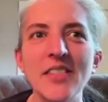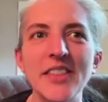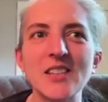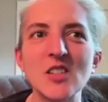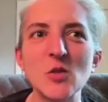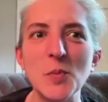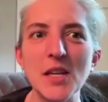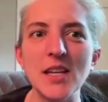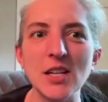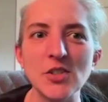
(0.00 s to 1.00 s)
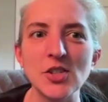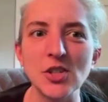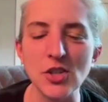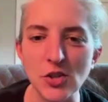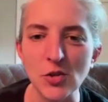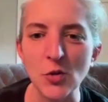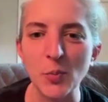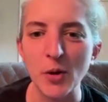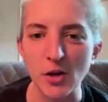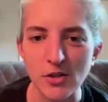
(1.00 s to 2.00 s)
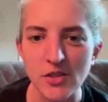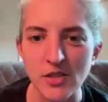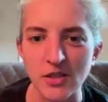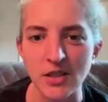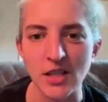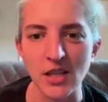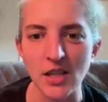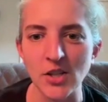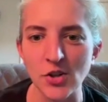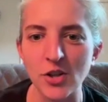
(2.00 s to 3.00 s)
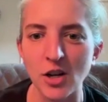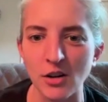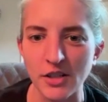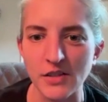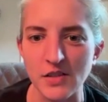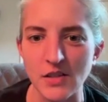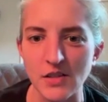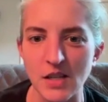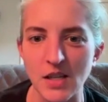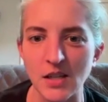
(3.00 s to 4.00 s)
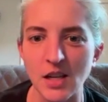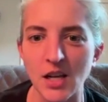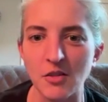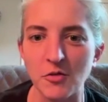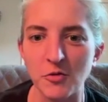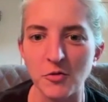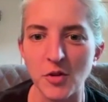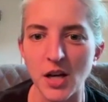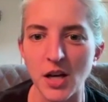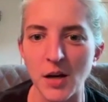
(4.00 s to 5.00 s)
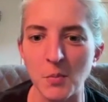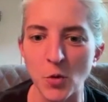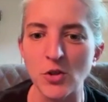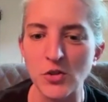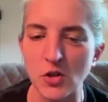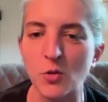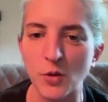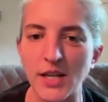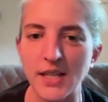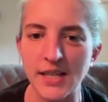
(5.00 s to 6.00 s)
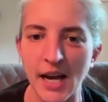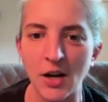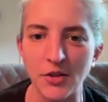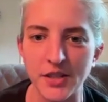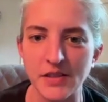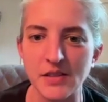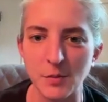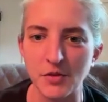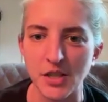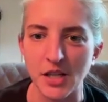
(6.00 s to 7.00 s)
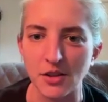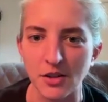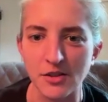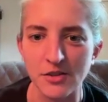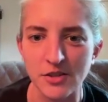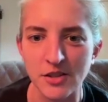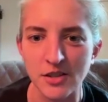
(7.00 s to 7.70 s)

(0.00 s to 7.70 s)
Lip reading: that's speaking to you personally in your current season, kind of more so right now than some of the others?